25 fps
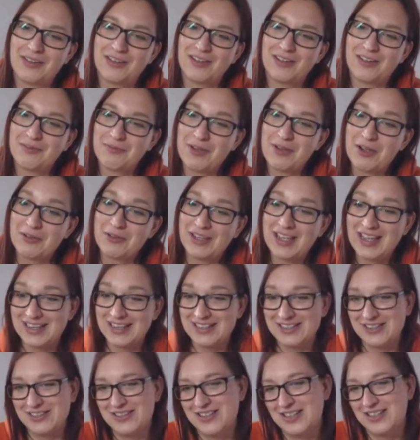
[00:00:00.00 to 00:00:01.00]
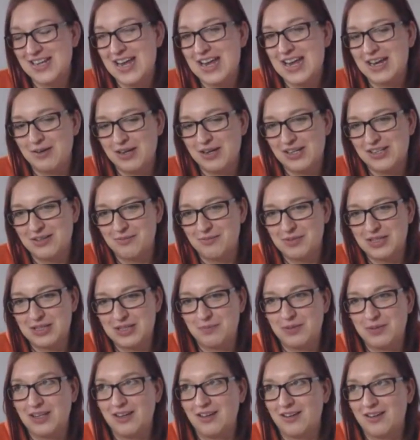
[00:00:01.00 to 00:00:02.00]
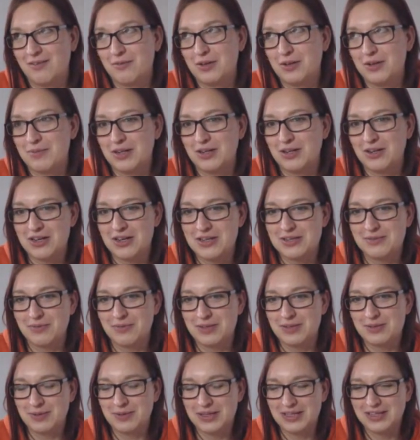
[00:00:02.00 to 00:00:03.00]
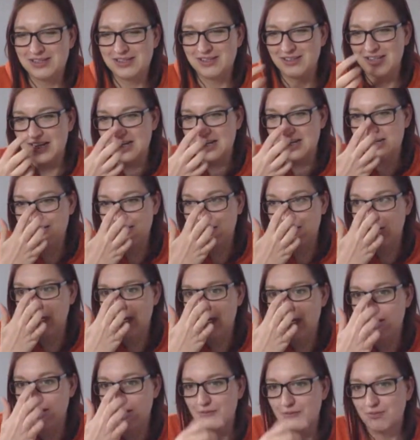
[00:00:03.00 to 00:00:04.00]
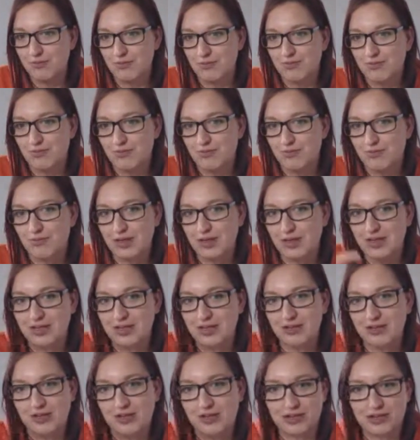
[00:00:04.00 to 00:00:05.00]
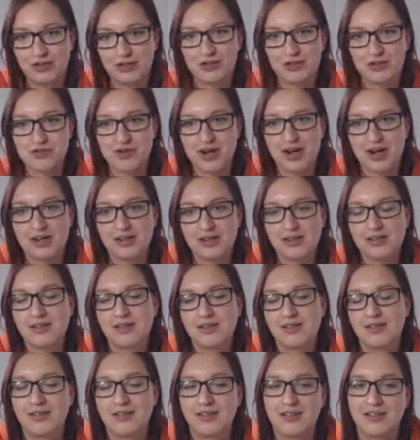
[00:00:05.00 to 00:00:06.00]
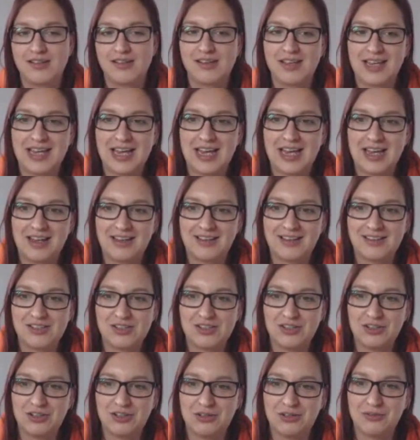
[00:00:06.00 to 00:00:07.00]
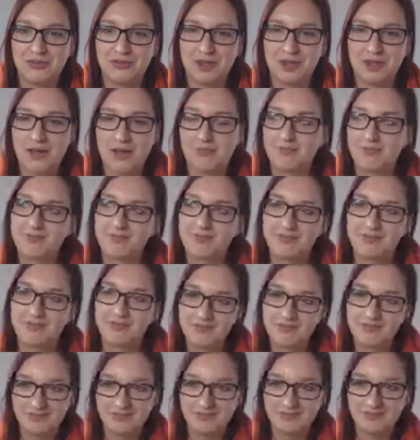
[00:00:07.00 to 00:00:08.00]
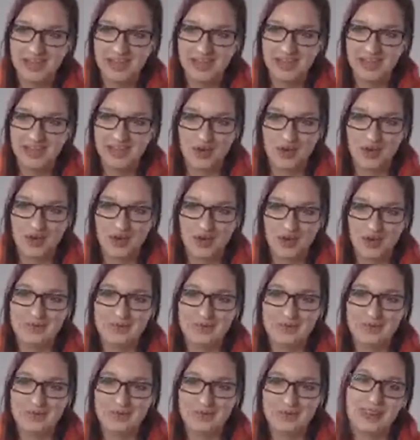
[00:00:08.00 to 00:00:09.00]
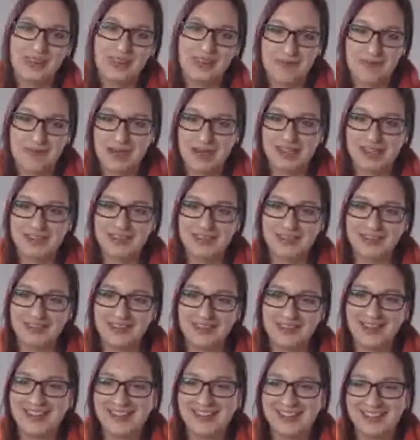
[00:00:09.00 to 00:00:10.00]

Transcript: Well, yeah. So today, actually, we're speaking to one of my clients we're speaking to later. Um, we're going to look at the contract to, um, yeah, try and get more of that in place.